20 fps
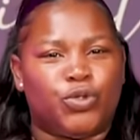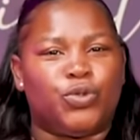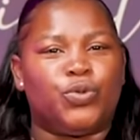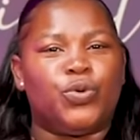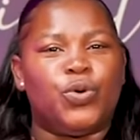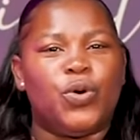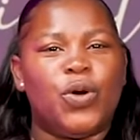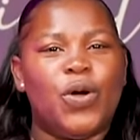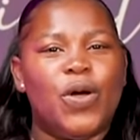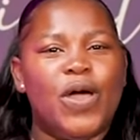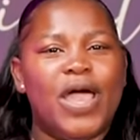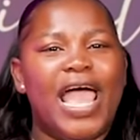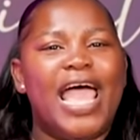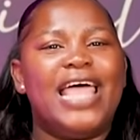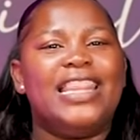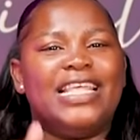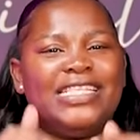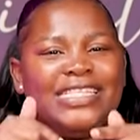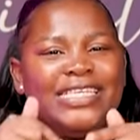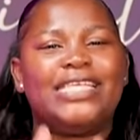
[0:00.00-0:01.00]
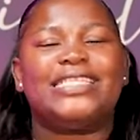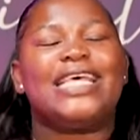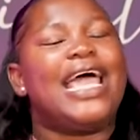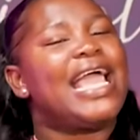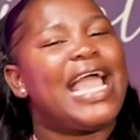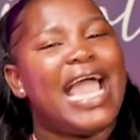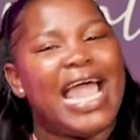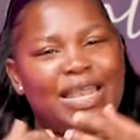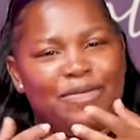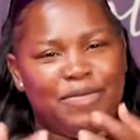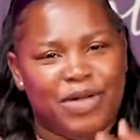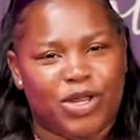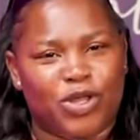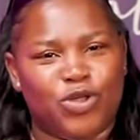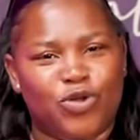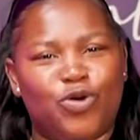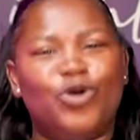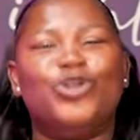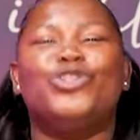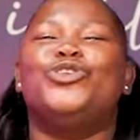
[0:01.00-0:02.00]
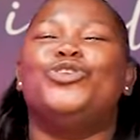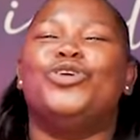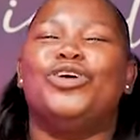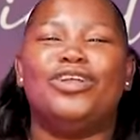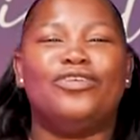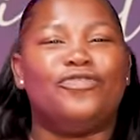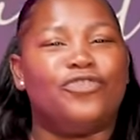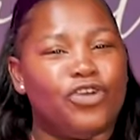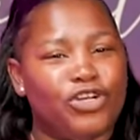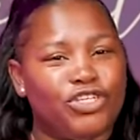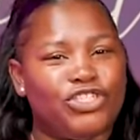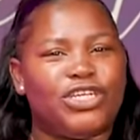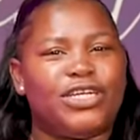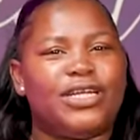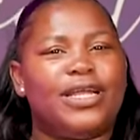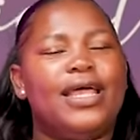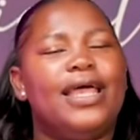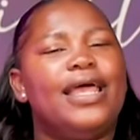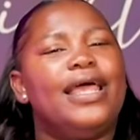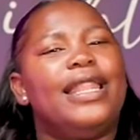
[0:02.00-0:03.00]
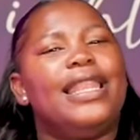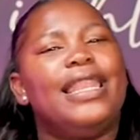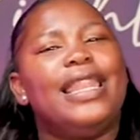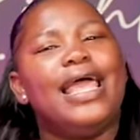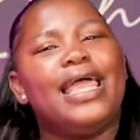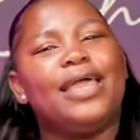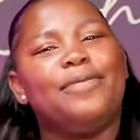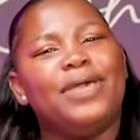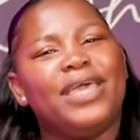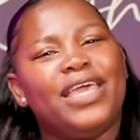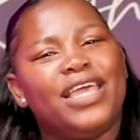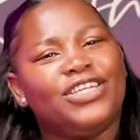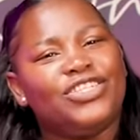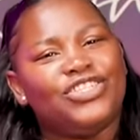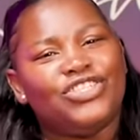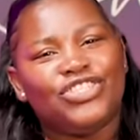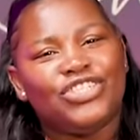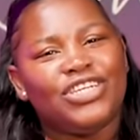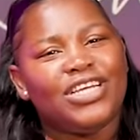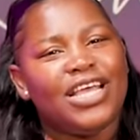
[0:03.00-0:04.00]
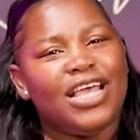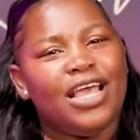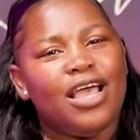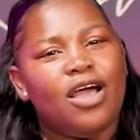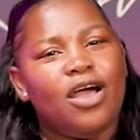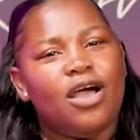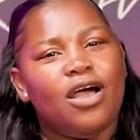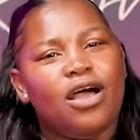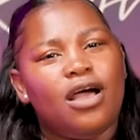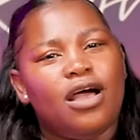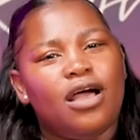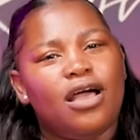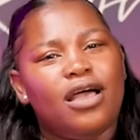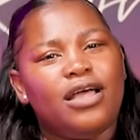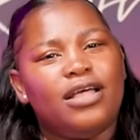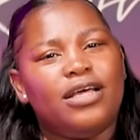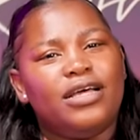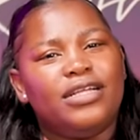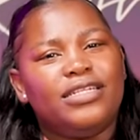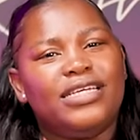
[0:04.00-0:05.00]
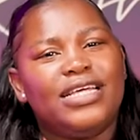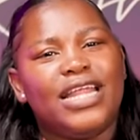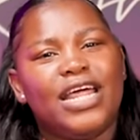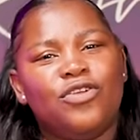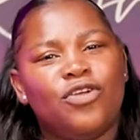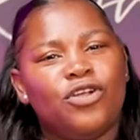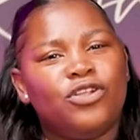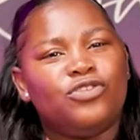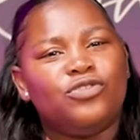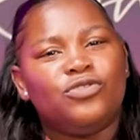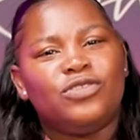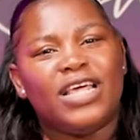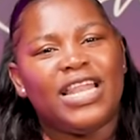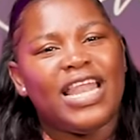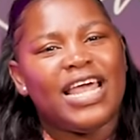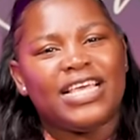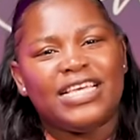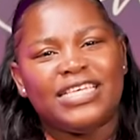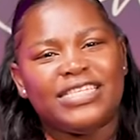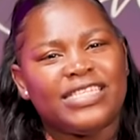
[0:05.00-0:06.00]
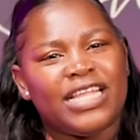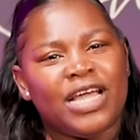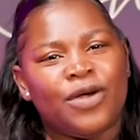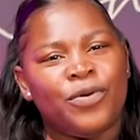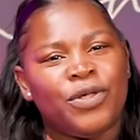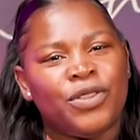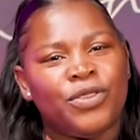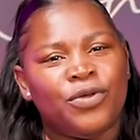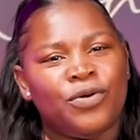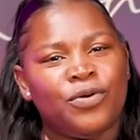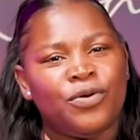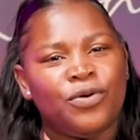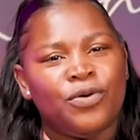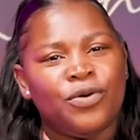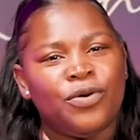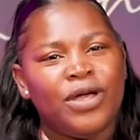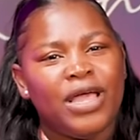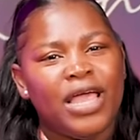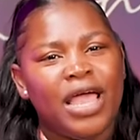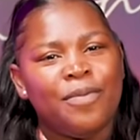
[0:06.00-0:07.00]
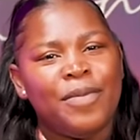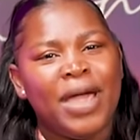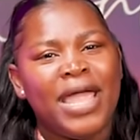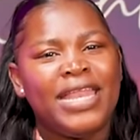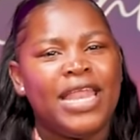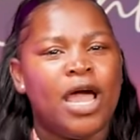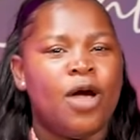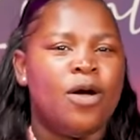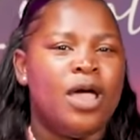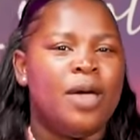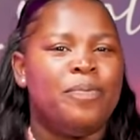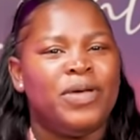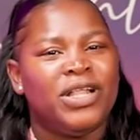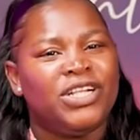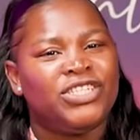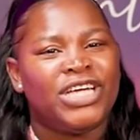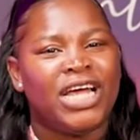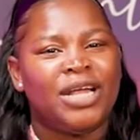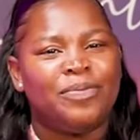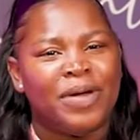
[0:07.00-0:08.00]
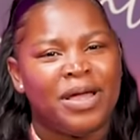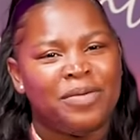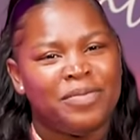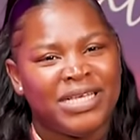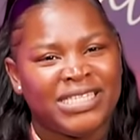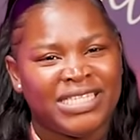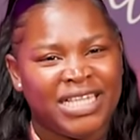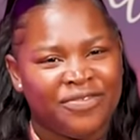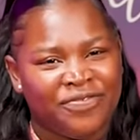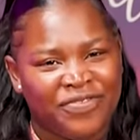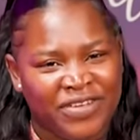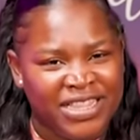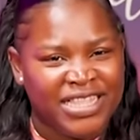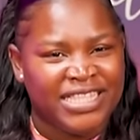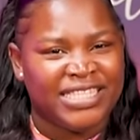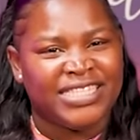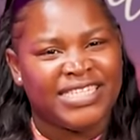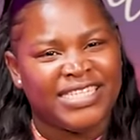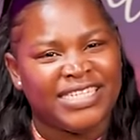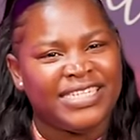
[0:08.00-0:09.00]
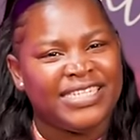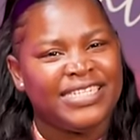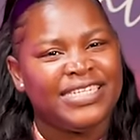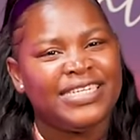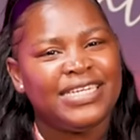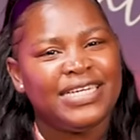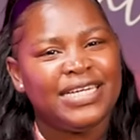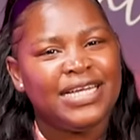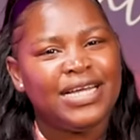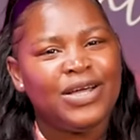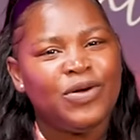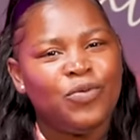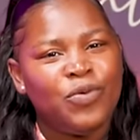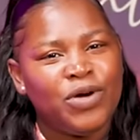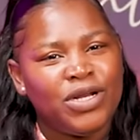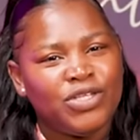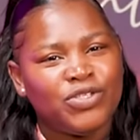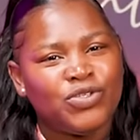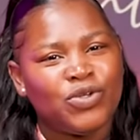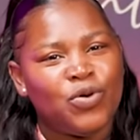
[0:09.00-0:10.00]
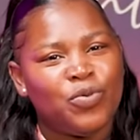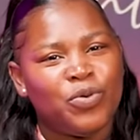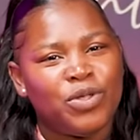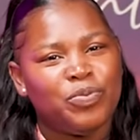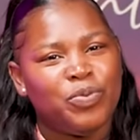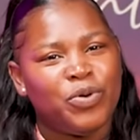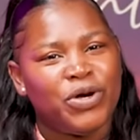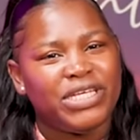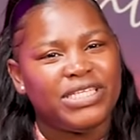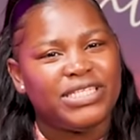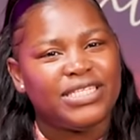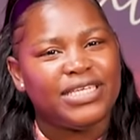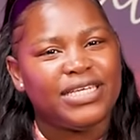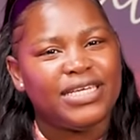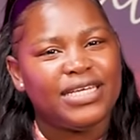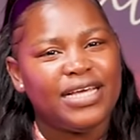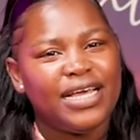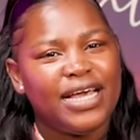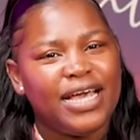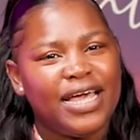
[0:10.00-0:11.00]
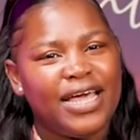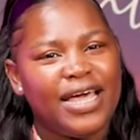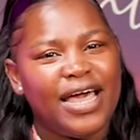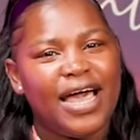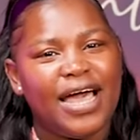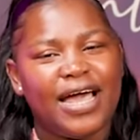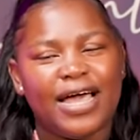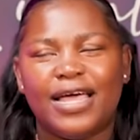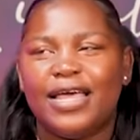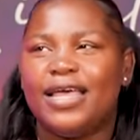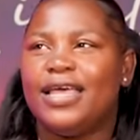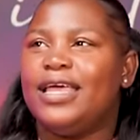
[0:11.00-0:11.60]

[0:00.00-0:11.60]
you and then says, I can't marry you because you're not a virgin. Like, bitch, did I not do the lucky star with you? Am I now a pilchard by myself in this tin? What is wrong with boys? Ha!